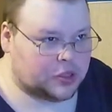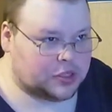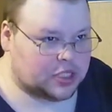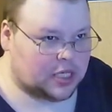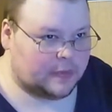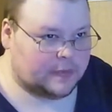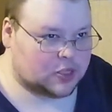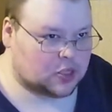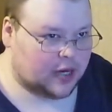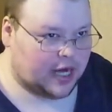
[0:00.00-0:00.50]

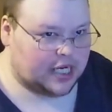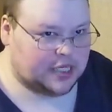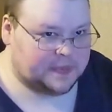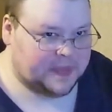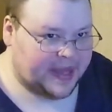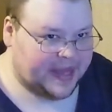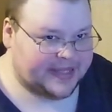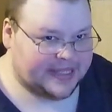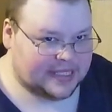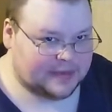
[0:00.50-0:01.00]
up
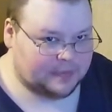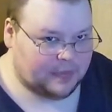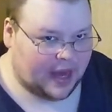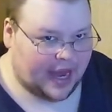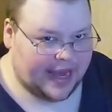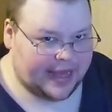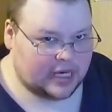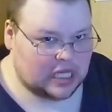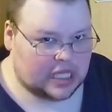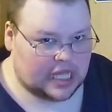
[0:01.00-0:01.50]
scratchpads is
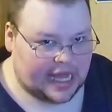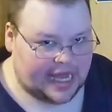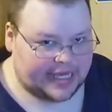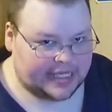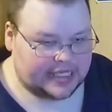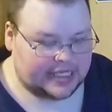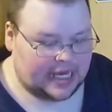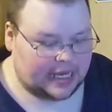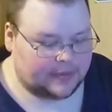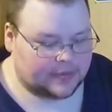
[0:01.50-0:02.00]
by
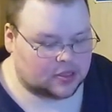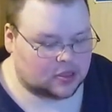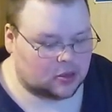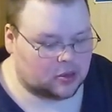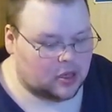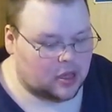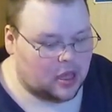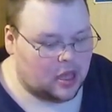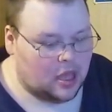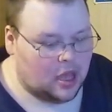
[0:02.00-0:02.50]
class name. So
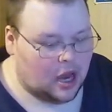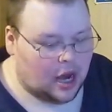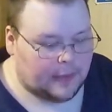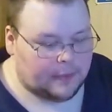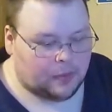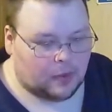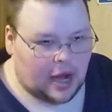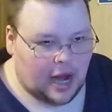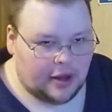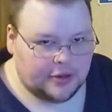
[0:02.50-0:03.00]
a
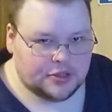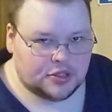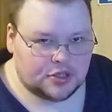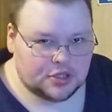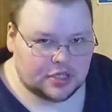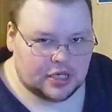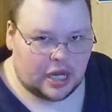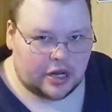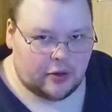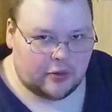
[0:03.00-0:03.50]
browser
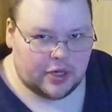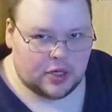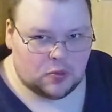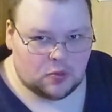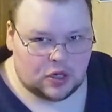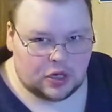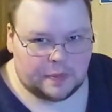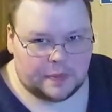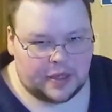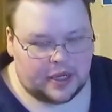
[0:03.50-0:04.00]
is not going to
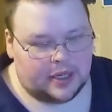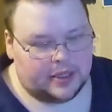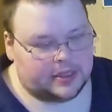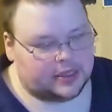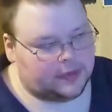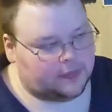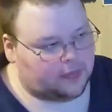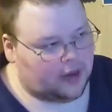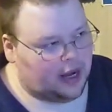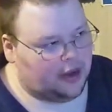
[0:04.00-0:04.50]
work because
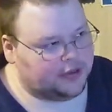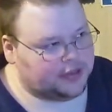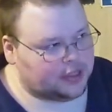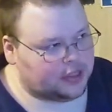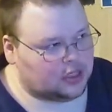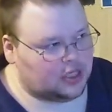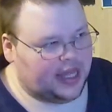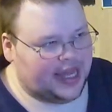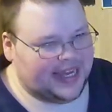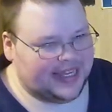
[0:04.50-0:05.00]
the browser
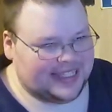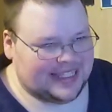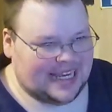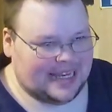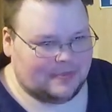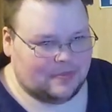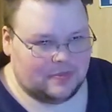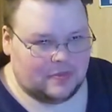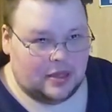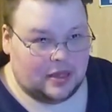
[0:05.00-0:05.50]
class
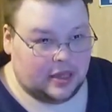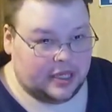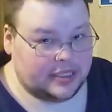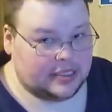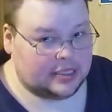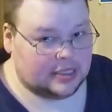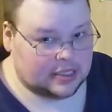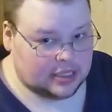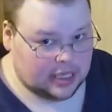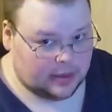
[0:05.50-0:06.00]
name, at
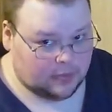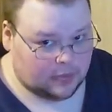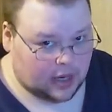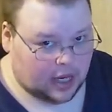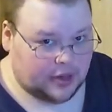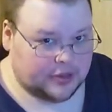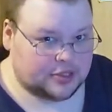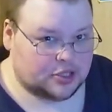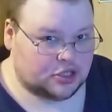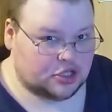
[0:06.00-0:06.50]
least in some
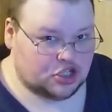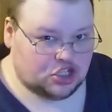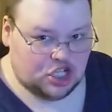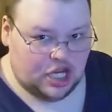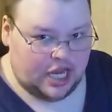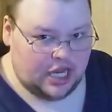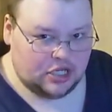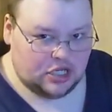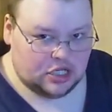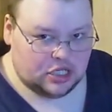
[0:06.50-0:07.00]
browsers,
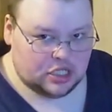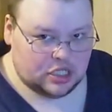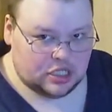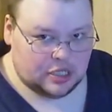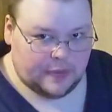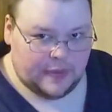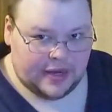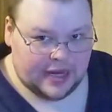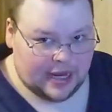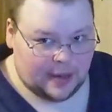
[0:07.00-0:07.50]
changes
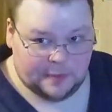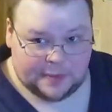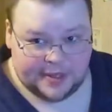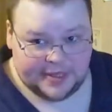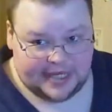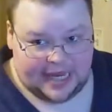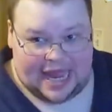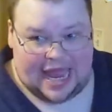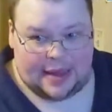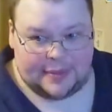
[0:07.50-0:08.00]
depending on what
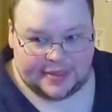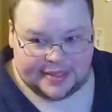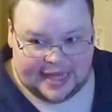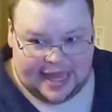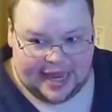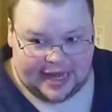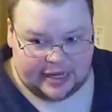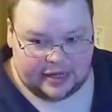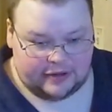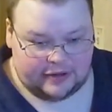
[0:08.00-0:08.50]
tab is
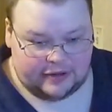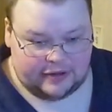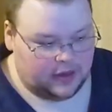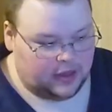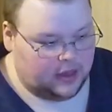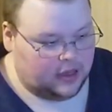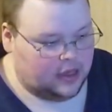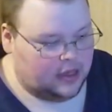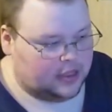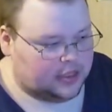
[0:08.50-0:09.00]
active.
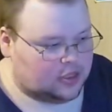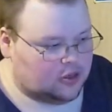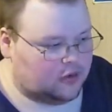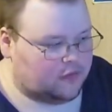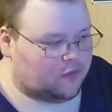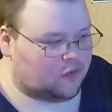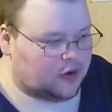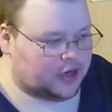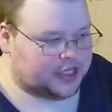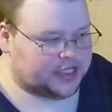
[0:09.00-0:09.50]
So
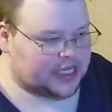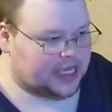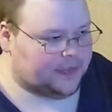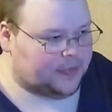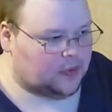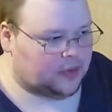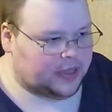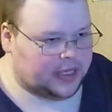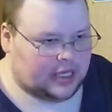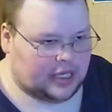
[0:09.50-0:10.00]
for
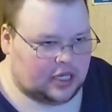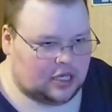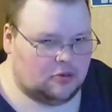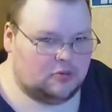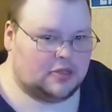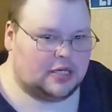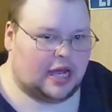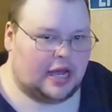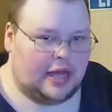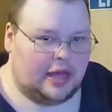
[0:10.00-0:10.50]
example, in
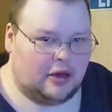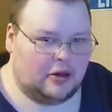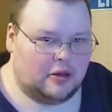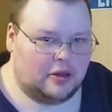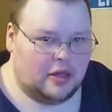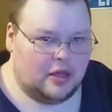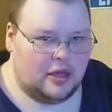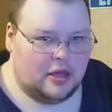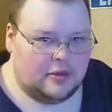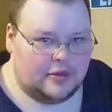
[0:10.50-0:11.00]
Qtile,
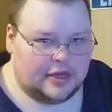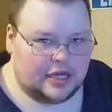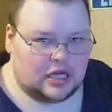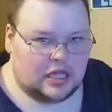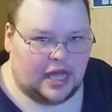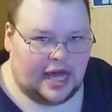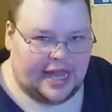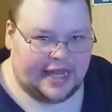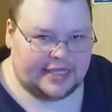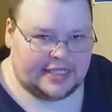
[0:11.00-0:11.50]
the
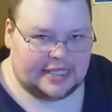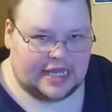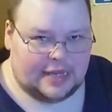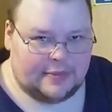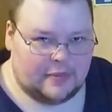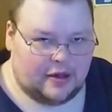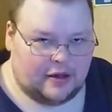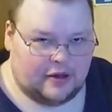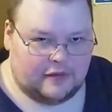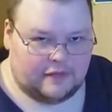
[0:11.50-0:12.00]
class
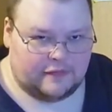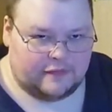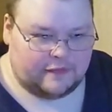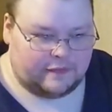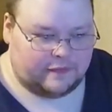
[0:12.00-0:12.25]
name of